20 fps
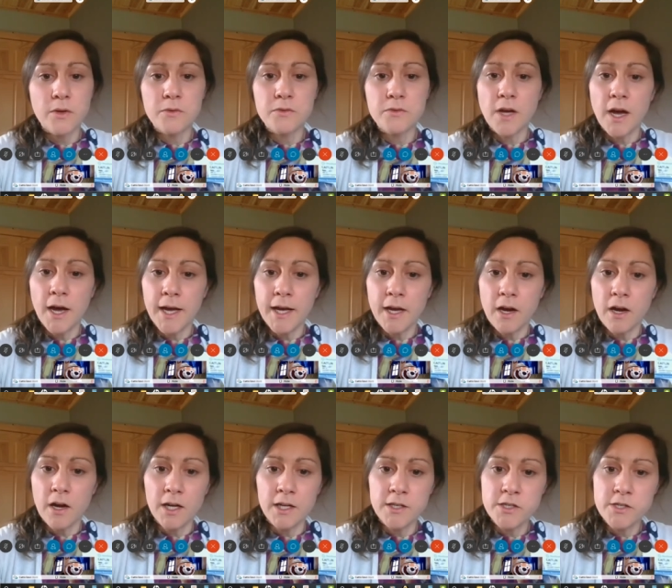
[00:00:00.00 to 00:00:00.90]
those
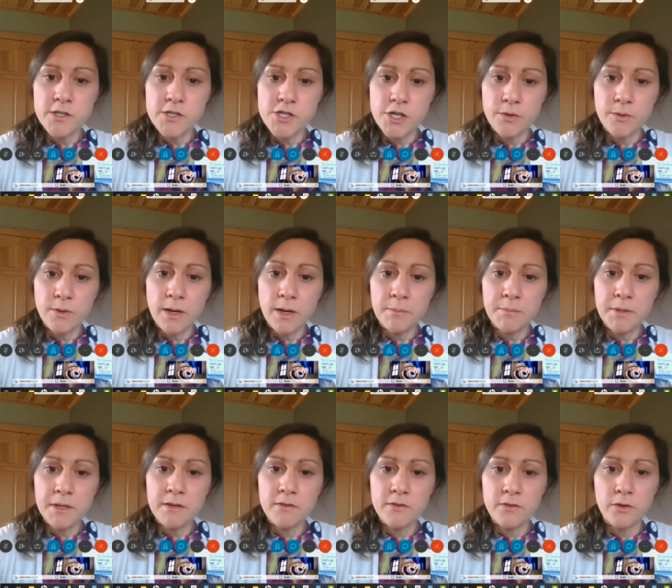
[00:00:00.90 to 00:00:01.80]
icons show up
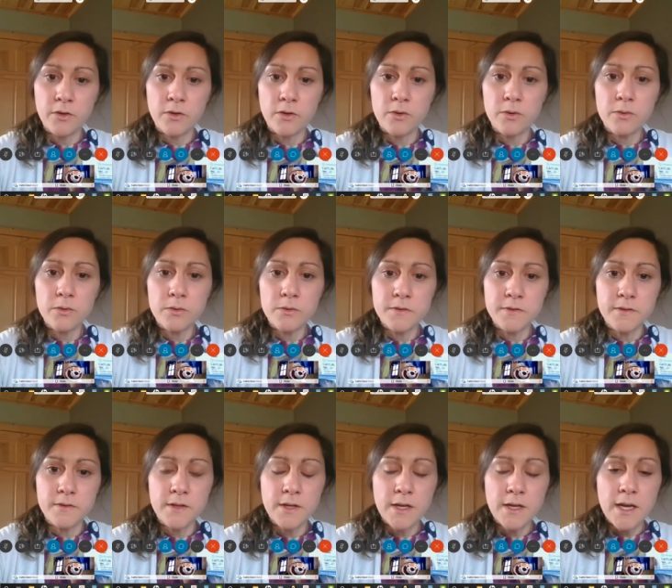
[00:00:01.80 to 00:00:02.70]
in
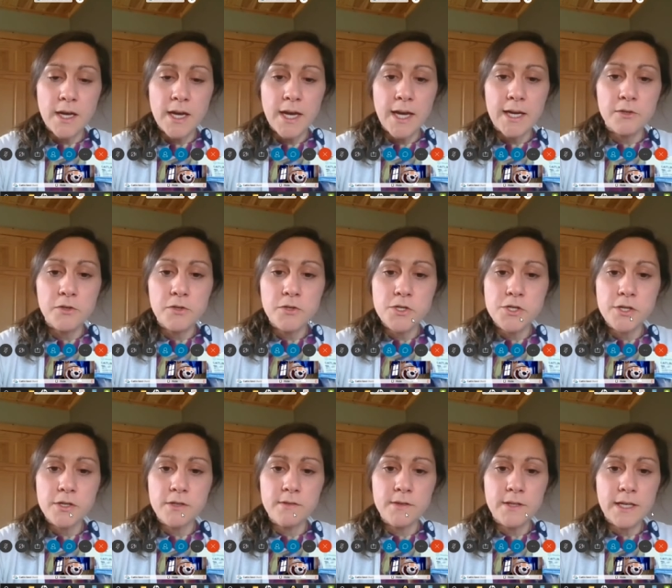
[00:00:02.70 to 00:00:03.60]
circles. And you
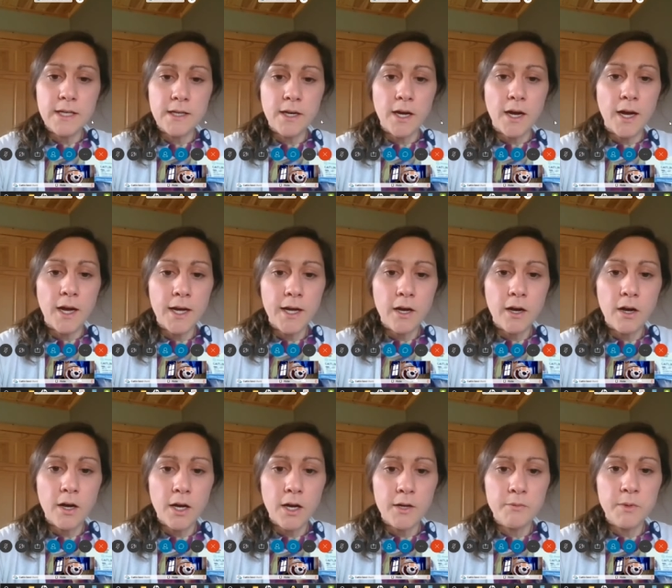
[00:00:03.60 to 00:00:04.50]
should see an
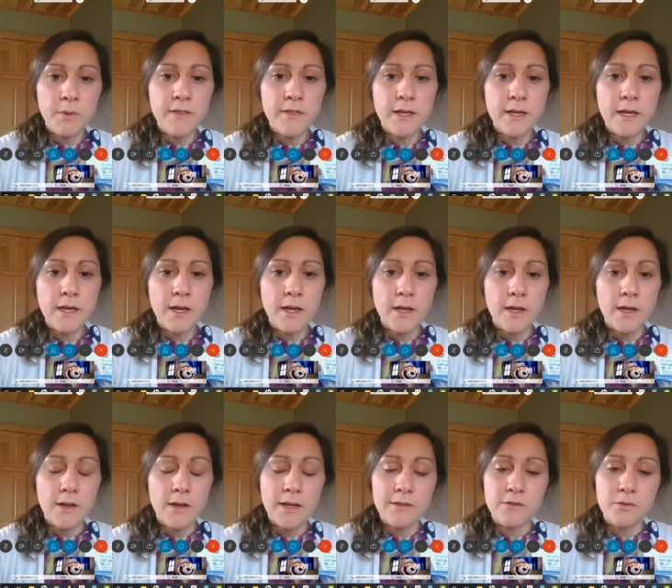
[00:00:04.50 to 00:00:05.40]
icon with an,
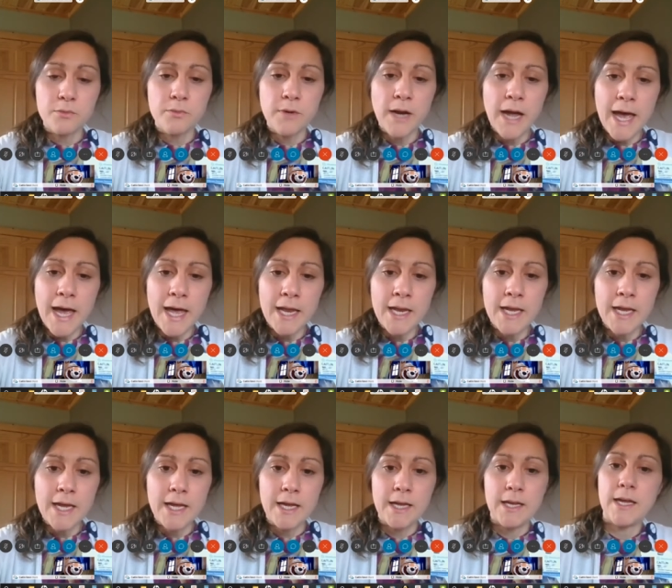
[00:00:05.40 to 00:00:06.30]
it's
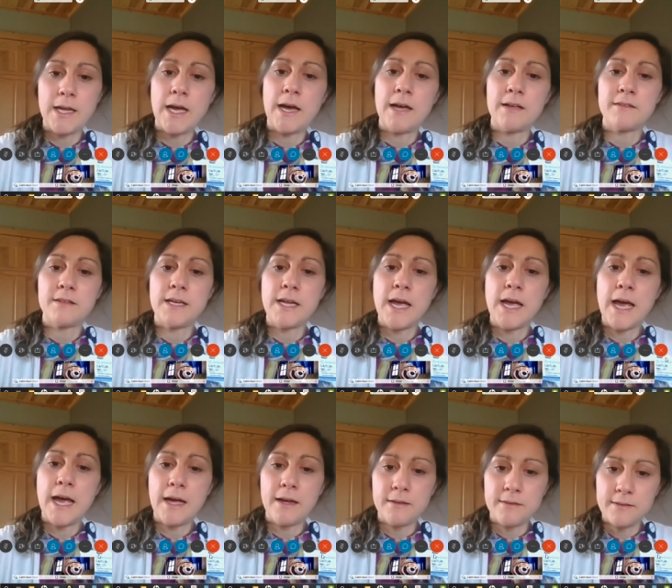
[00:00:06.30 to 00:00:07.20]
red and it has an
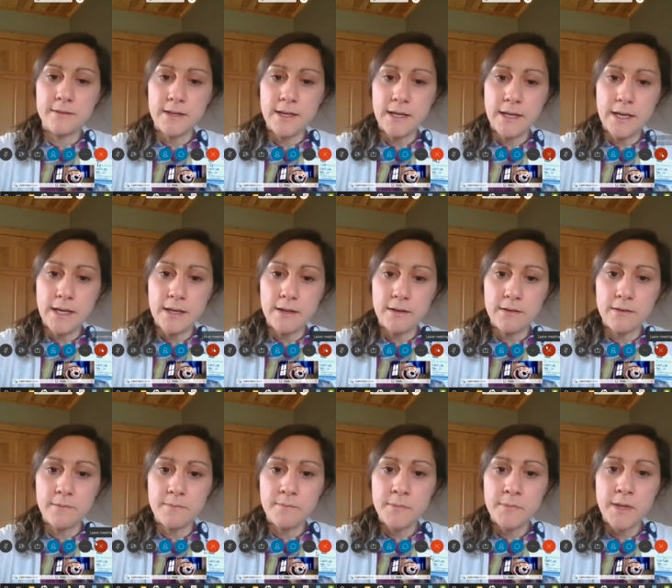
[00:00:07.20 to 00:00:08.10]
X in
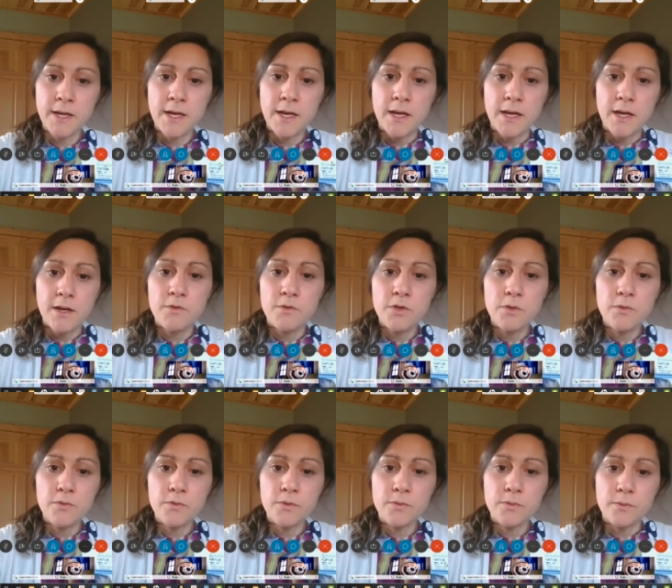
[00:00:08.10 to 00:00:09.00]
it. If
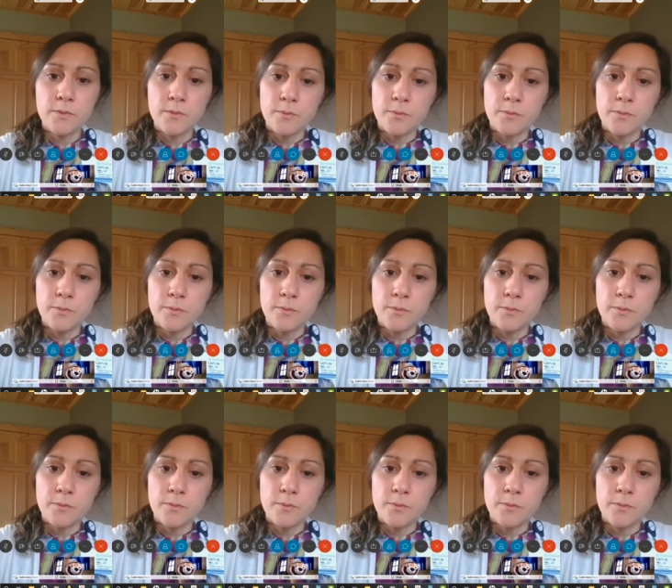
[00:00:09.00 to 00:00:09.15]
you